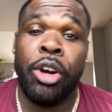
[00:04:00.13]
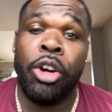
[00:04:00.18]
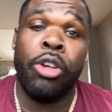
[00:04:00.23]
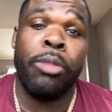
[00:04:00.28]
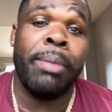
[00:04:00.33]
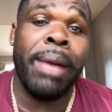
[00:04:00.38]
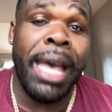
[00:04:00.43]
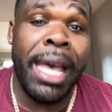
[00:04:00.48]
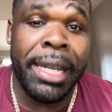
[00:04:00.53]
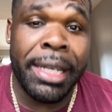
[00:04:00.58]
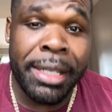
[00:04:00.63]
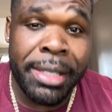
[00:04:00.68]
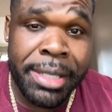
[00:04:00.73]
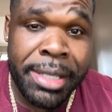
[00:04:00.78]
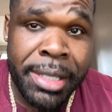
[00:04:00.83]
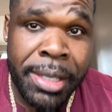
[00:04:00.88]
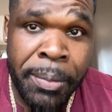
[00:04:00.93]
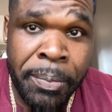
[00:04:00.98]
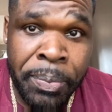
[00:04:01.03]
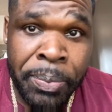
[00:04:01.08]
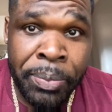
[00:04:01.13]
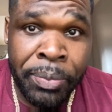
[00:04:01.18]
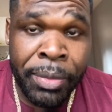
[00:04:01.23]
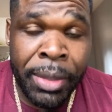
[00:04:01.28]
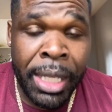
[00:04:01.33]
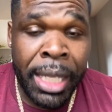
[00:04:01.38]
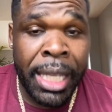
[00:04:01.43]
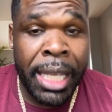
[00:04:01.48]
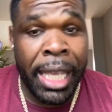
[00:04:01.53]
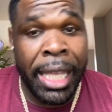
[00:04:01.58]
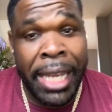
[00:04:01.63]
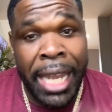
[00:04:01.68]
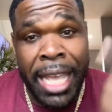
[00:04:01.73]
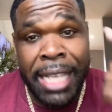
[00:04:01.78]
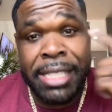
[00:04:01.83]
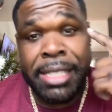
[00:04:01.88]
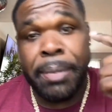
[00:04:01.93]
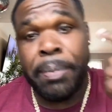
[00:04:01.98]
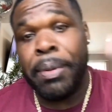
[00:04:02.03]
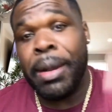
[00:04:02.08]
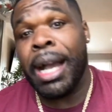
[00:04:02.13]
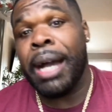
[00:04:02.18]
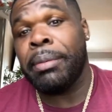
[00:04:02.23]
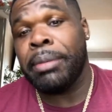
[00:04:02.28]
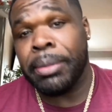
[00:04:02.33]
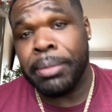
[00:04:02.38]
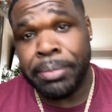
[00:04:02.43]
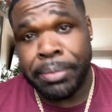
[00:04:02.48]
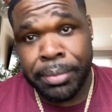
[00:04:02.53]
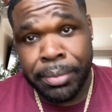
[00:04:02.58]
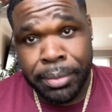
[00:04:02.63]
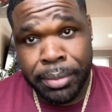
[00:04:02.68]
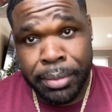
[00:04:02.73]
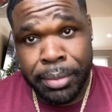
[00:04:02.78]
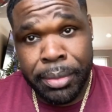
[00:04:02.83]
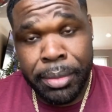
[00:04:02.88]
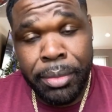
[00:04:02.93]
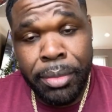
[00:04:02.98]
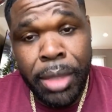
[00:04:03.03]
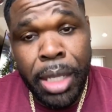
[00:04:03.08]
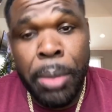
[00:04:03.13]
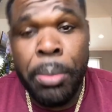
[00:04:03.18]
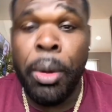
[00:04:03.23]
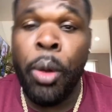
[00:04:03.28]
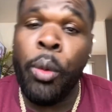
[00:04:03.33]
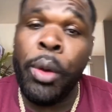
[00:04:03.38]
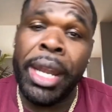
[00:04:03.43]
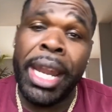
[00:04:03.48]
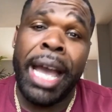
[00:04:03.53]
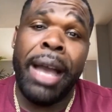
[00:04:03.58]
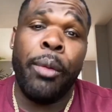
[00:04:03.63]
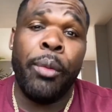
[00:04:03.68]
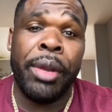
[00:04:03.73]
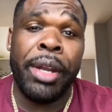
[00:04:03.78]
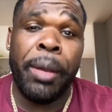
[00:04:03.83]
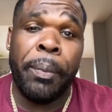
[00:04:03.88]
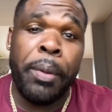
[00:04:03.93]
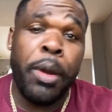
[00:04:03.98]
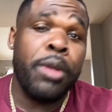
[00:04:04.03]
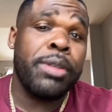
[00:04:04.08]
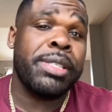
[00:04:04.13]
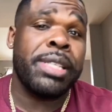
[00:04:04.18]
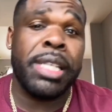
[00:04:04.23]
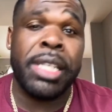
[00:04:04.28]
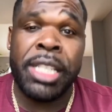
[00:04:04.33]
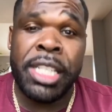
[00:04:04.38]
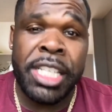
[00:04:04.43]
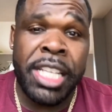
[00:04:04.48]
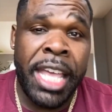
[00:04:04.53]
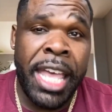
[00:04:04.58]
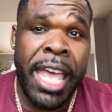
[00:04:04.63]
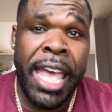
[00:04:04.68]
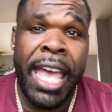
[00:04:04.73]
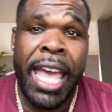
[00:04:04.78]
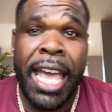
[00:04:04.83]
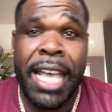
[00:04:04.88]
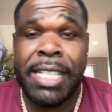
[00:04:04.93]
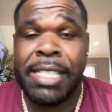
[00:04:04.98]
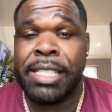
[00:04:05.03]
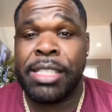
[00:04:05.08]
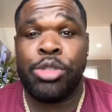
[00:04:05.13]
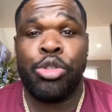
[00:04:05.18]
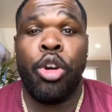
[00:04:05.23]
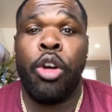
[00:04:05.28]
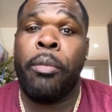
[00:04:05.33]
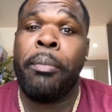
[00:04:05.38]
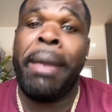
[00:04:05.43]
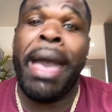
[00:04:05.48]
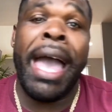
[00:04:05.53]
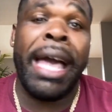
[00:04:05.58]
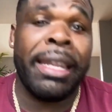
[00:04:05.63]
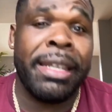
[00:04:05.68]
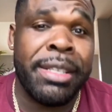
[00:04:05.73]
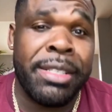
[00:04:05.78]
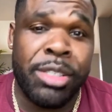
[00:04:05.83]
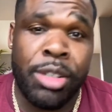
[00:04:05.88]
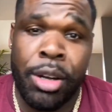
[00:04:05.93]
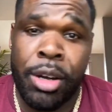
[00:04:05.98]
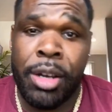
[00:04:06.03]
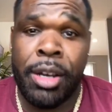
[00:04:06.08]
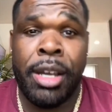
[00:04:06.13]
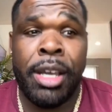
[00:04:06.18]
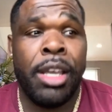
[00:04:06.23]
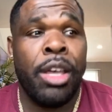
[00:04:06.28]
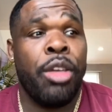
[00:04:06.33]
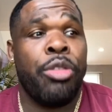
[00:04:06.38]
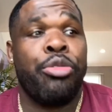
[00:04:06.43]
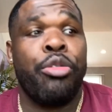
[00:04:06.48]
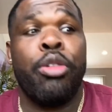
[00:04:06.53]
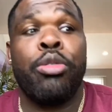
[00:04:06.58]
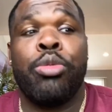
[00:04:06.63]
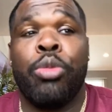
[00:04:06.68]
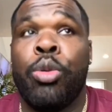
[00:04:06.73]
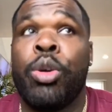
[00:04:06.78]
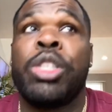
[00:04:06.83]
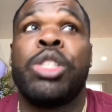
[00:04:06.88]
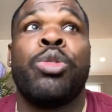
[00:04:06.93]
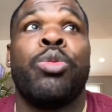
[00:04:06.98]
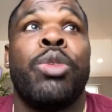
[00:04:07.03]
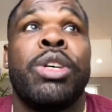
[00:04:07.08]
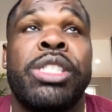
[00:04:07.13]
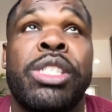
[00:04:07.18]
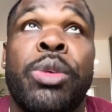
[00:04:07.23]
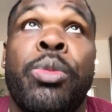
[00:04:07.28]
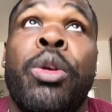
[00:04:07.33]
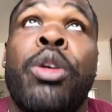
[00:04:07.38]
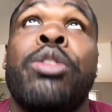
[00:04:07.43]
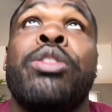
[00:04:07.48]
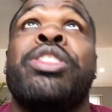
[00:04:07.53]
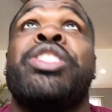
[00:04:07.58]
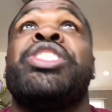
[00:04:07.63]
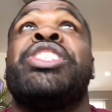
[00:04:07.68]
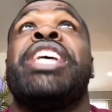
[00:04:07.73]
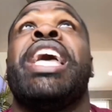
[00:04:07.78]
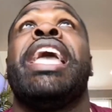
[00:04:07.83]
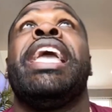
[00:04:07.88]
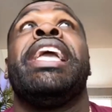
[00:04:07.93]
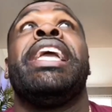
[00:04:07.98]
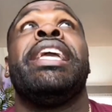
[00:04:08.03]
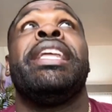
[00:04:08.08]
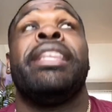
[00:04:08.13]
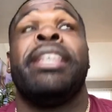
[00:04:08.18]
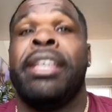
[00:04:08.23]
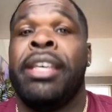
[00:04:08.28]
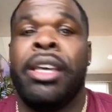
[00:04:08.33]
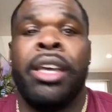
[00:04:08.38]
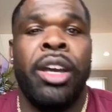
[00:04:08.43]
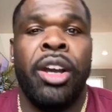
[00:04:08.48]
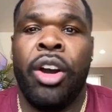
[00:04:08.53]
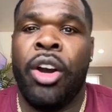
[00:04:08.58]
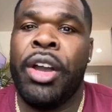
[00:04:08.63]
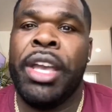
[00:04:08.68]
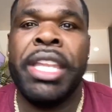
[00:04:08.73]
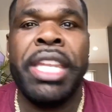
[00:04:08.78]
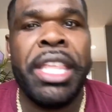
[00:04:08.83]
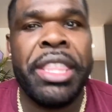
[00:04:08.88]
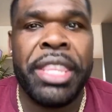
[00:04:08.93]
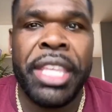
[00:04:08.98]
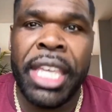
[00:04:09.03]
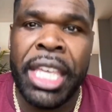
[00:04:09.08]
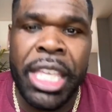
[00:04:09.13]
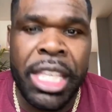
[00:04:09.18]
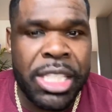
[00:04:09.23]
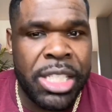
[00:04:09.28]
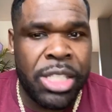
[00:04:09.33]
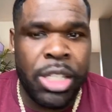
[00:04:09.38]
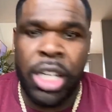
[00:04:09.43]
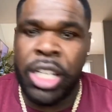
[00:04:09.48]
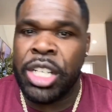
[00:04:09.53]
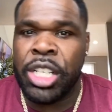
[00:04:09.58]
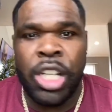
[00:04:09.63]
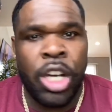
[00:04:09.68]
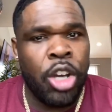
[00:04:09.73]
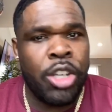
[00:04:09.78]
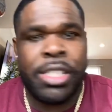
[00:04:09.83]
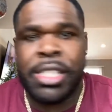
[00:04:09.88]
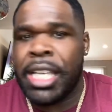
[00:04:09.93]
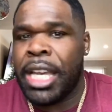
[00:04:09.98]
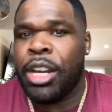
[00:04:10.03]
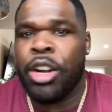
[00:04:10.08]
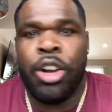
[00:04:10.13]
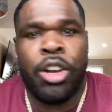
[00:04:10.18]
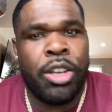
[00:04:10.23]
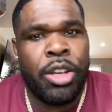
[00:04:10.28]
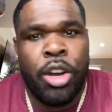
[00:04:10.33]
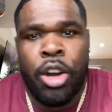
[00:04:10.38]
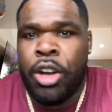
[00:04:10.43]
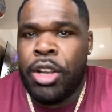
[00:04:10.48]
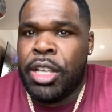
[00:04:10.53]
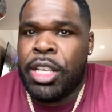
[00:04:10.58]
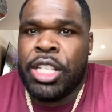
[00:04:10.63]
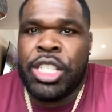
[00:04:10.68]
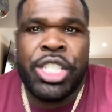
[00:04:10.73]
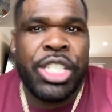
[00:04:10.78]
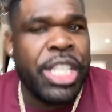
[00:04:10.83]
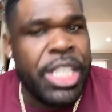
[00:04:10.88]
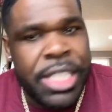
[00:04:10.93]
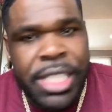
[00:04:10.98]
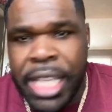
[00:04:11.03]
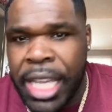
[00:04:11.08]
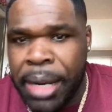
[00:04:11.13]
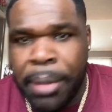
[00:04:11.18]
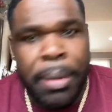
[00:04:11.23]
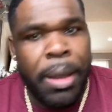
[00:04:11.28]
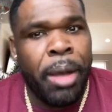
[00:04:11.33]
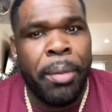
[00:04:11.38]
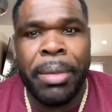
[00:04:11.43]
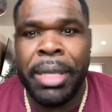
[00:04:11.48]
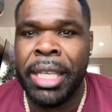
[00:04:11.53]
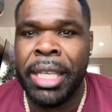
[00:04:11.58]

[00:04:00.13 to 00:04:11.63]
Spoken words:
madness. And that's the problem. But when a person has thrown malice or thrown, what's the word, shade, or anything he's done or said or she said about me,